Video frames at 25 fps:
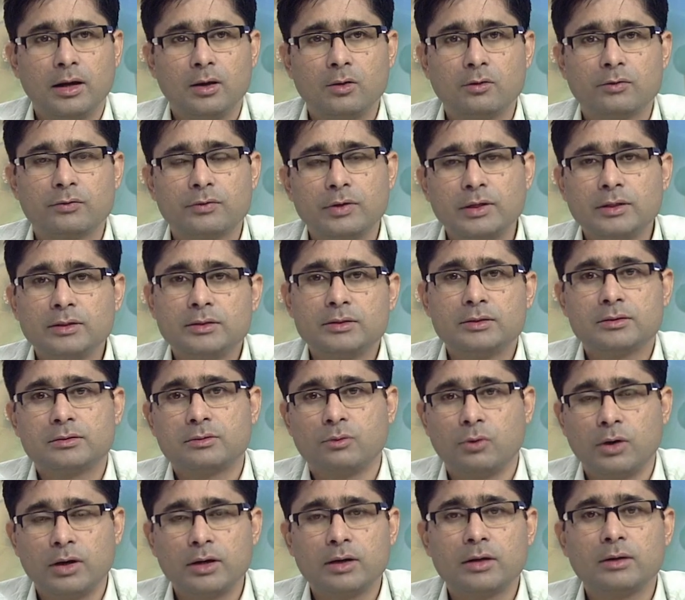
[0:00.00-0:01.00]
Hello friends,
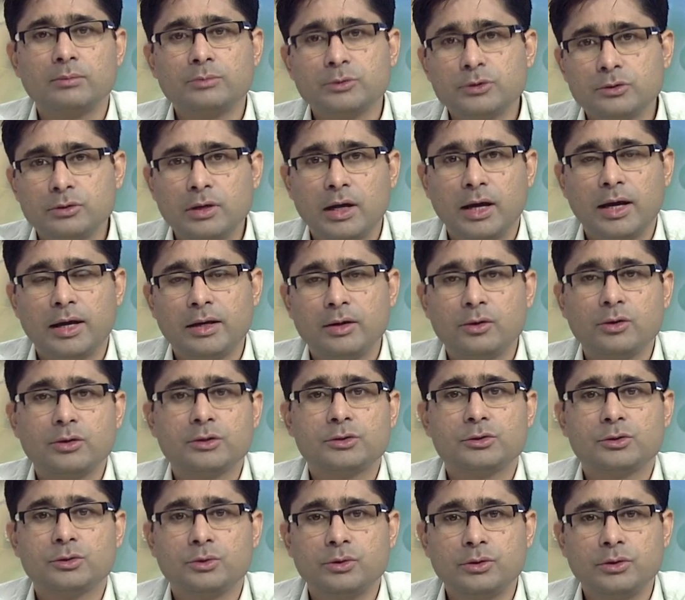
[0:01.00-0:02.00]
welcome to the
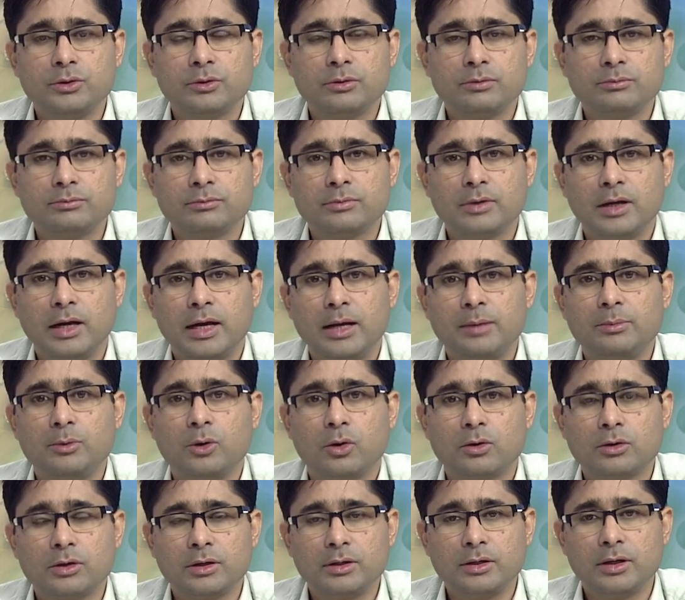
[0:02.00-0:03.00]
NIOS studio. I am
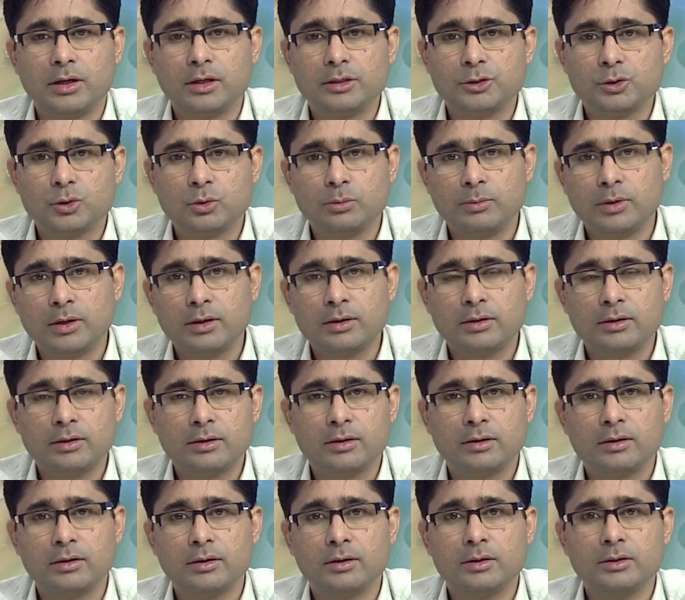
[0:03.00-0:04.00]
Dr. Naresh Kumar.
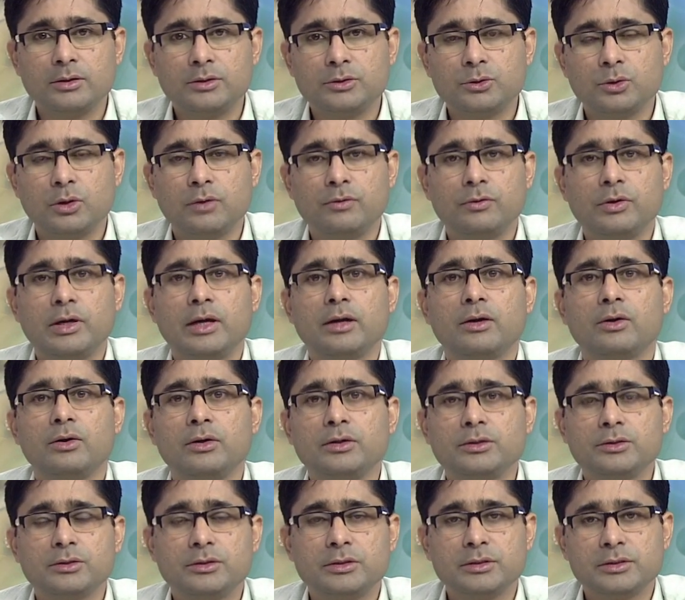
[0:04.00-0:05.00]
Today we are
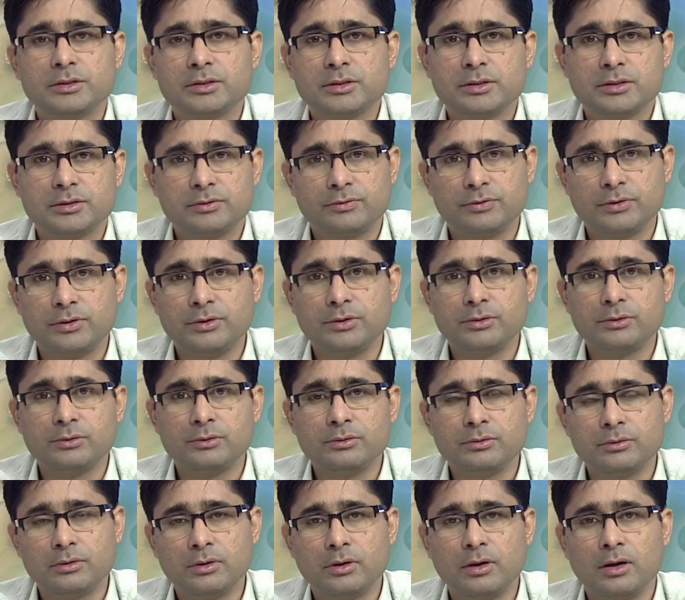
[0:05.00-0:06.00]
going to discuss with
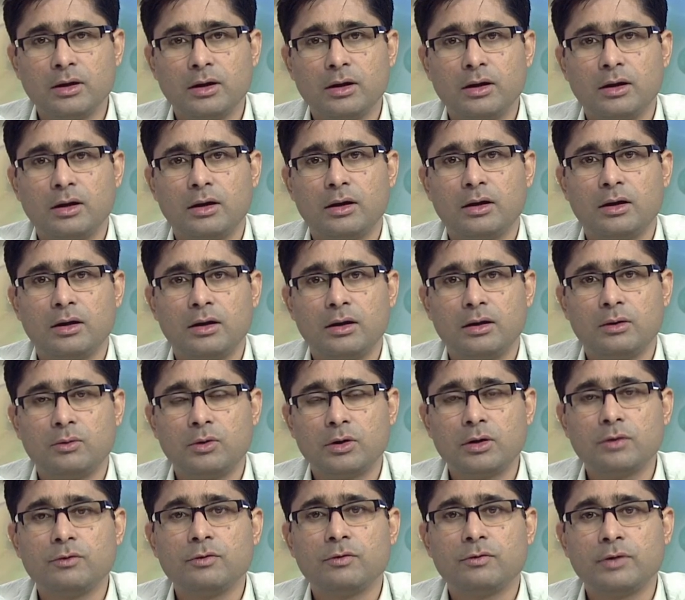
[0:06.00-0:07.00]
you uh,
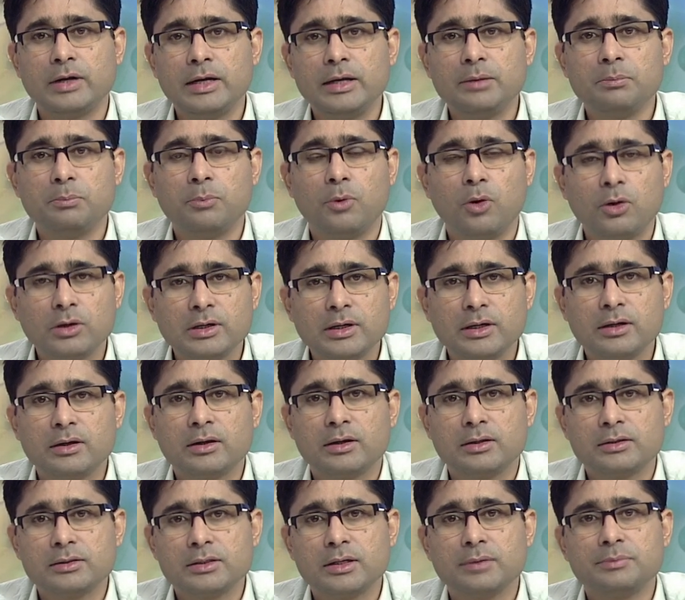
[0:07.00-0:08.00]
one of the very
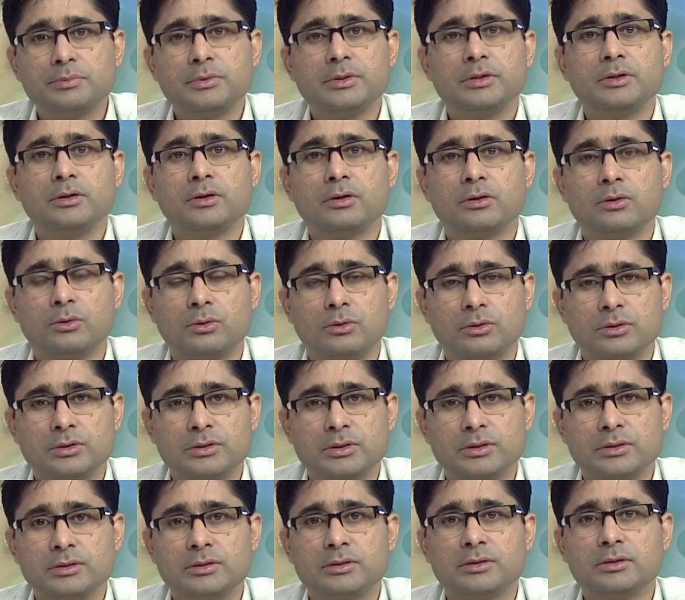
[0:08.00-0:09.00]
important concept in your
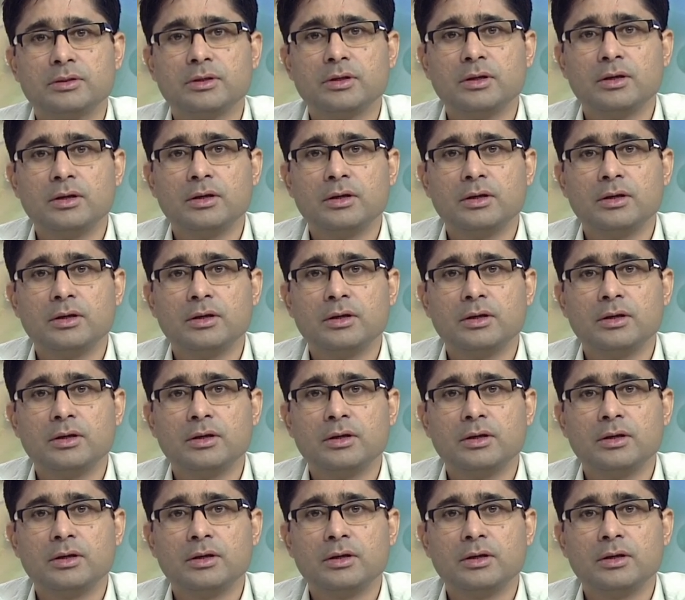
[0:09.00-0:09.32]
course is